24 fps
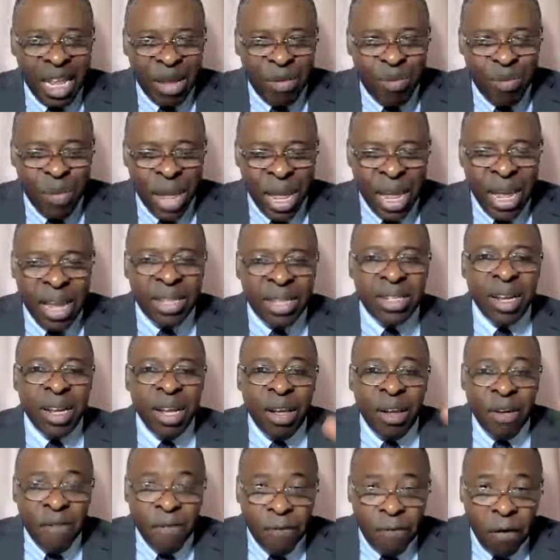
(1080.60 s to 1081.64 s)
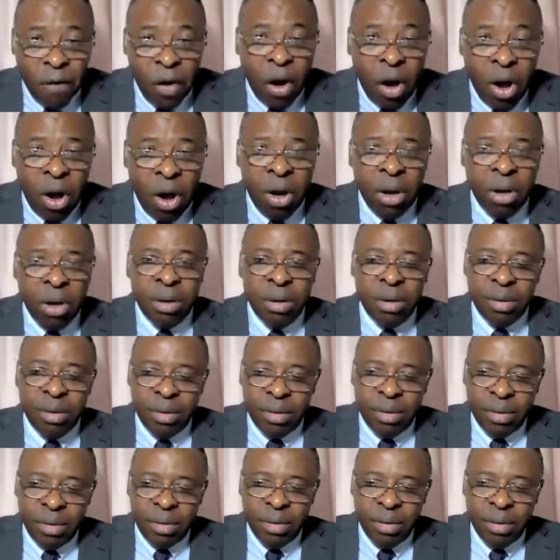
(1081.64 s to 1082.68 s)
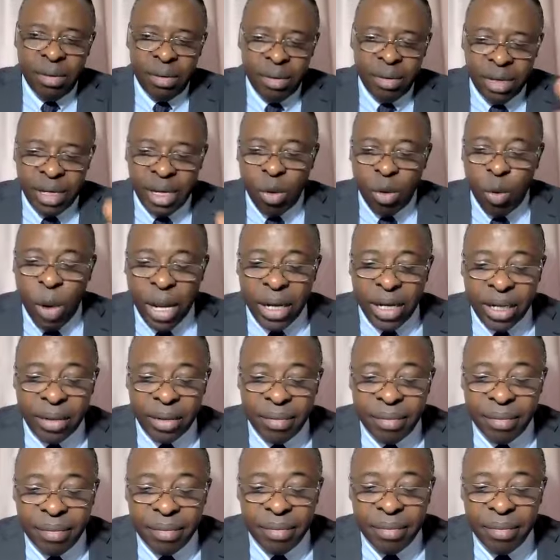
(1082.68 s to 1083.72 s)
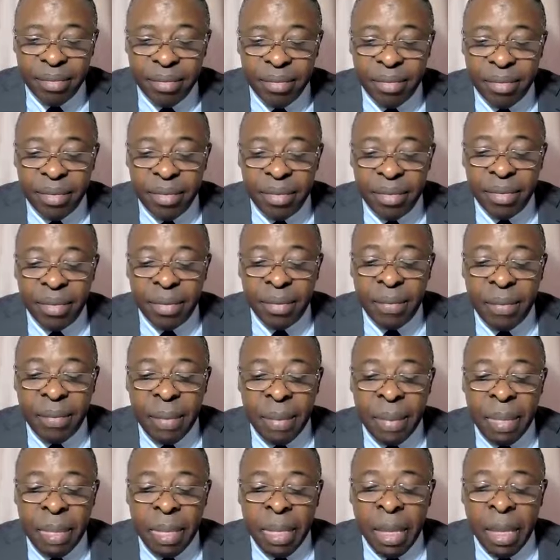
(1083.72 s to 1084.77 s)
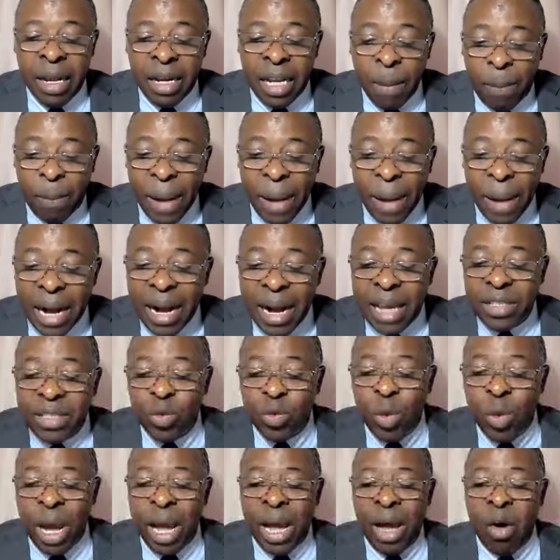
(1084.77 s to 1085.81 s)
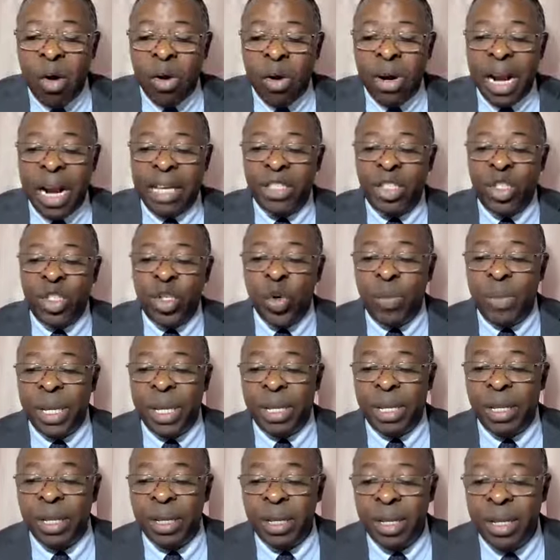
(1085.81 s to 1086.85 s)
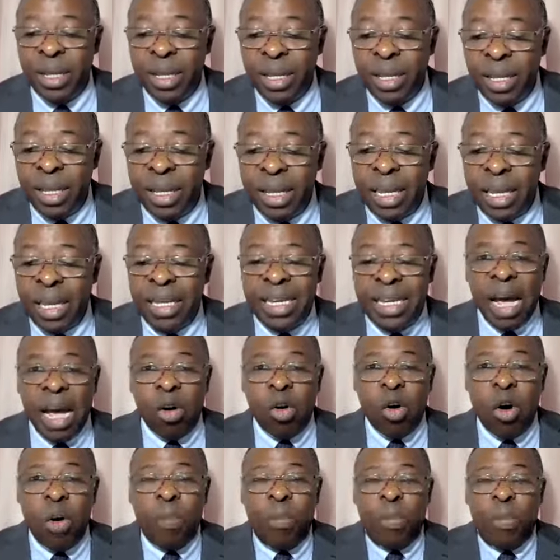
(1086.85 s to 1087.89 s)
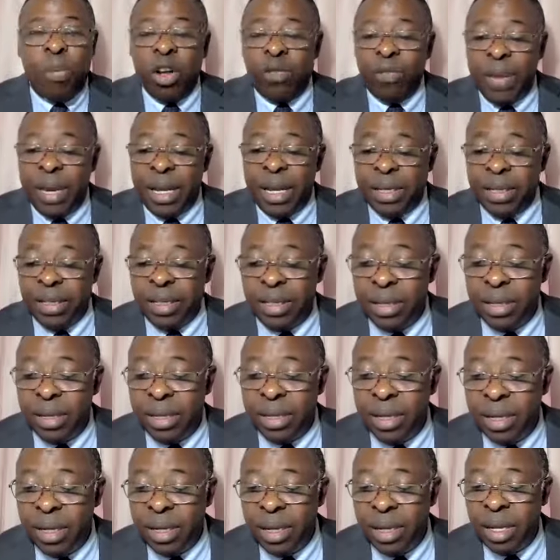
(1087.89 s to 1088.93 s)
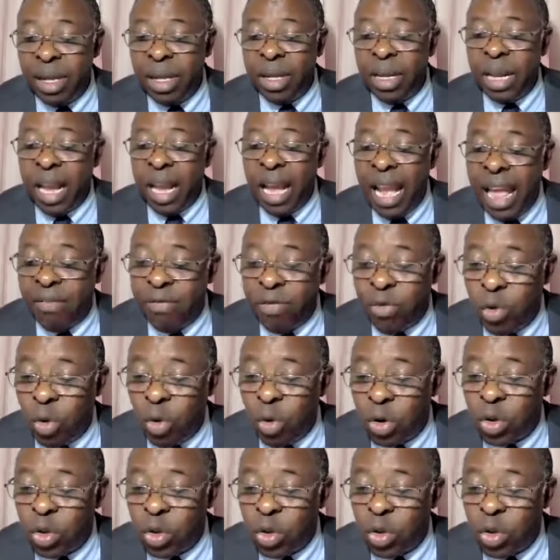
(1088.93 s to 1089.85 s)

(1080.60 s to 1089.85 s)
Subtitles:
they made for the wedding. The planners were unassuming in their comportment. They left no